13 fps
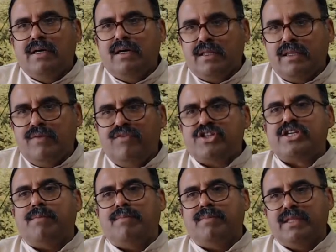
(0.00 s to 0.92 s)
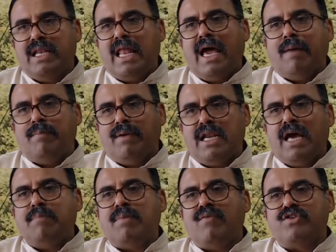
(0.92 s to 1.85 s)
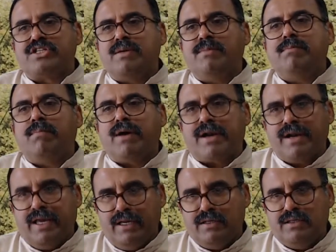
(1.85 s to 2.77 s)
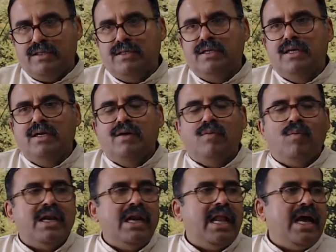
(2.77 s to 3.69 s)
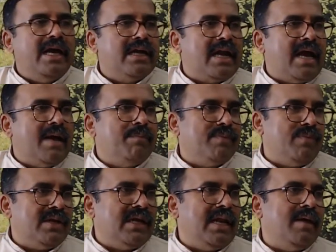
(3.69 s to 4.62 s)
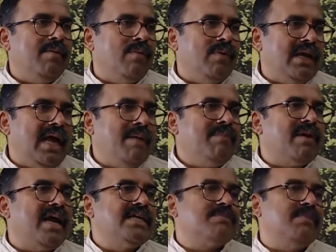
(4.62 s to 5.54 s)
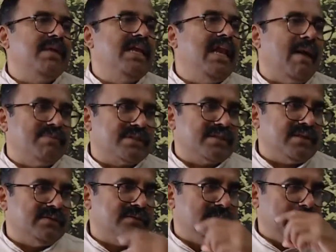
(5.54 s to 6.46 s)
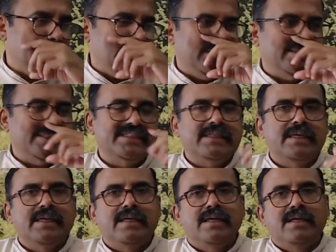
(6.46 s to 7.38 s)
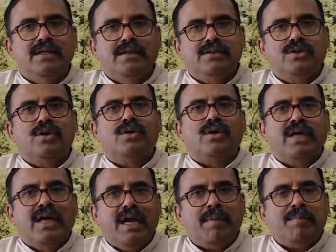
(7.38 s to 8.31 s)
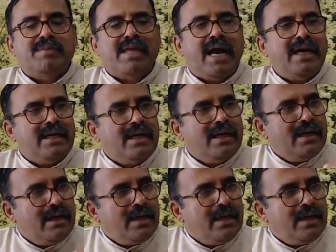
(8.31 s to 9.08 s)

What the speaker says: the wisdom, the lamp of wisdom burning. One lamp lights many lamps. So keep up that.